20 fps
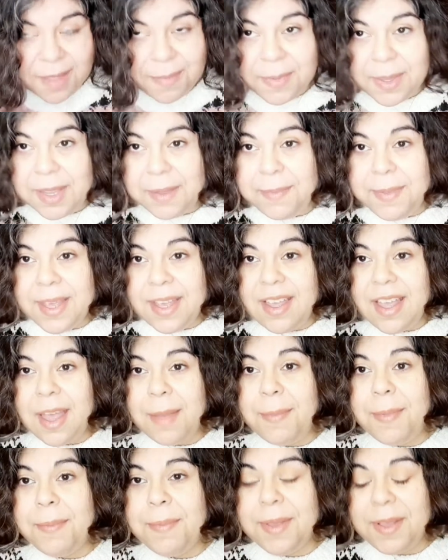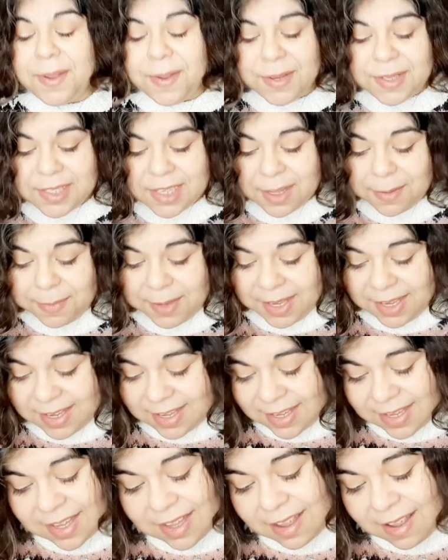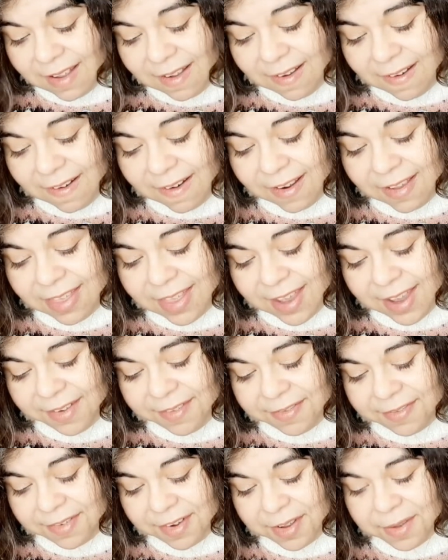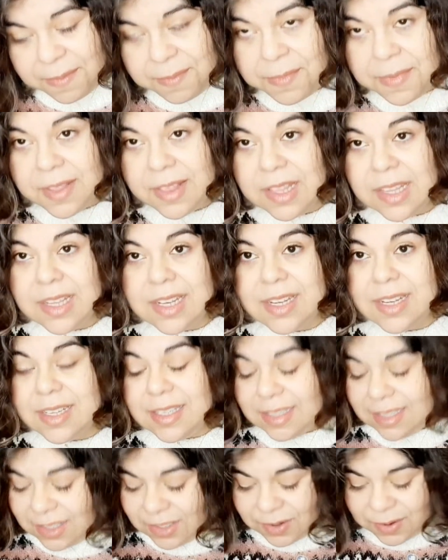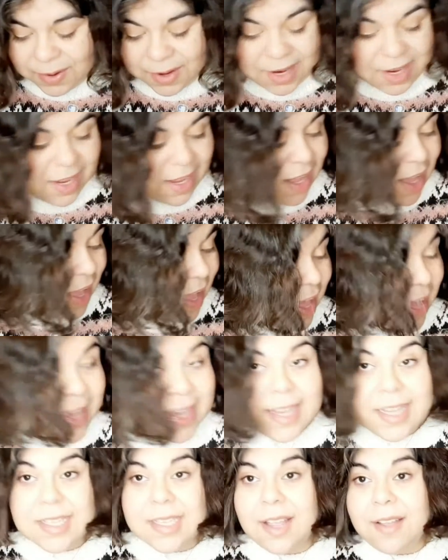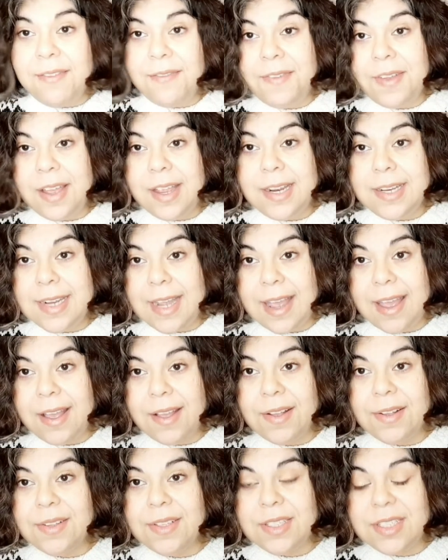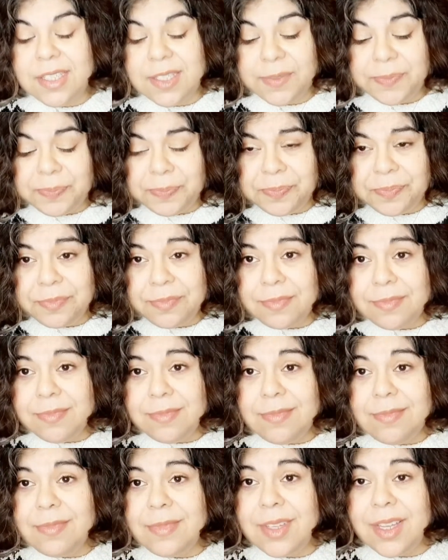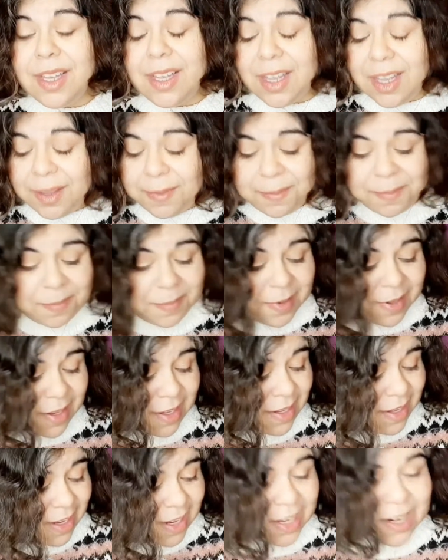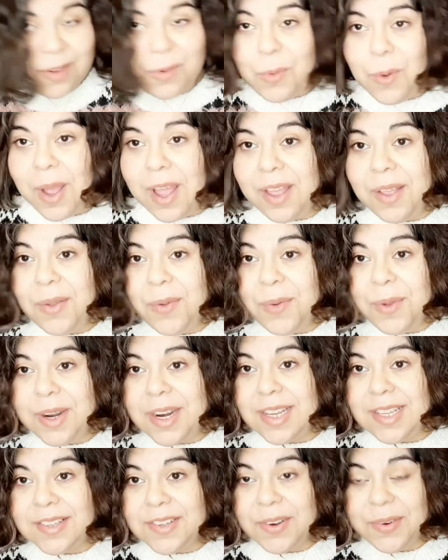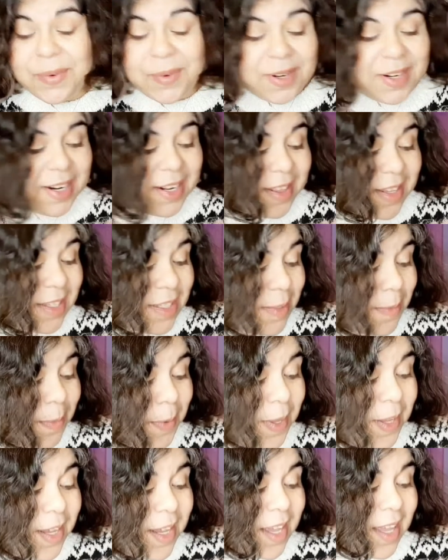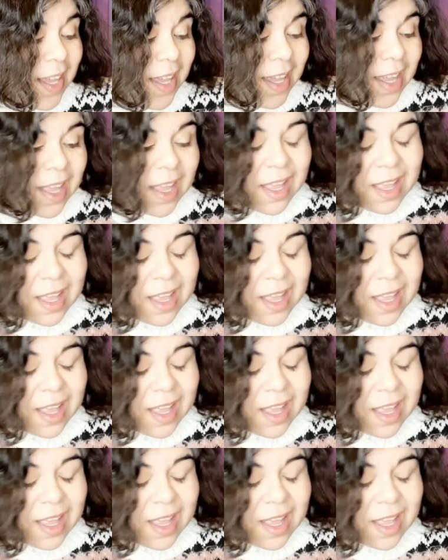leave me a comment below and tell me, are they from the story? I guess I'll find out in a while when I start reading this book.